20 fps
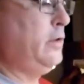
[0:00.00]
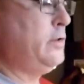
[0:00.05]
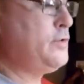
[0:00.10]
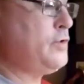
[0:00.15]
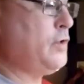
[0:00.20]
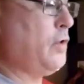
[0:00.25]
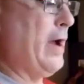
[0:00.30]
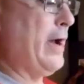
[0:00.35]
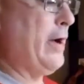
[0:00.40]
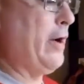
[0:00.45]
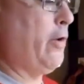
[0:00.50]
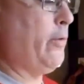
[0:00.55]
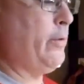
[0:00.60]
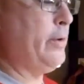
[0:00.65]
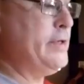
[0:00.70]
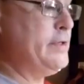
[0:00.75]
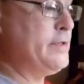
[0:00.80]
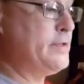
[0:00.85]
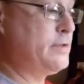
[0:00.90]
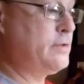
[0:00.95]
So I
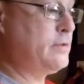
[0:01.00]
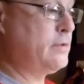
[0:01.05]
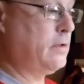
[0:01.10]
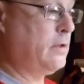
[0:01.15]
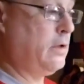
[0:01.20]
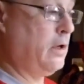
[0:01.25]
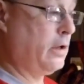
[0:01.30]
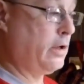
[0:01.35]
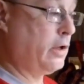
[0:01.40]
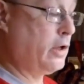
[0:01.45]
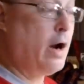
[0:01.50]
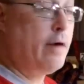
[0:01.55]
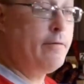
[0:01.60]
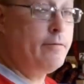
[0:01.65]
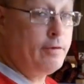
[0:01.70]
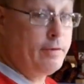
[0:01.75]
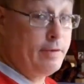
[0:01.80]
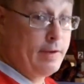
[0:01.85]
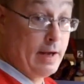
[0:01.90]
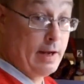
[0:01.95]
always
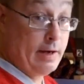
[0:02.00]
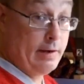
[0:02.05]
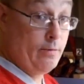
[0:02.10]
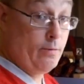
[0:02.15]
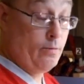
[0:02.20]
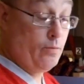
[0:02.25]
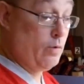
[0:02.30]
cover that.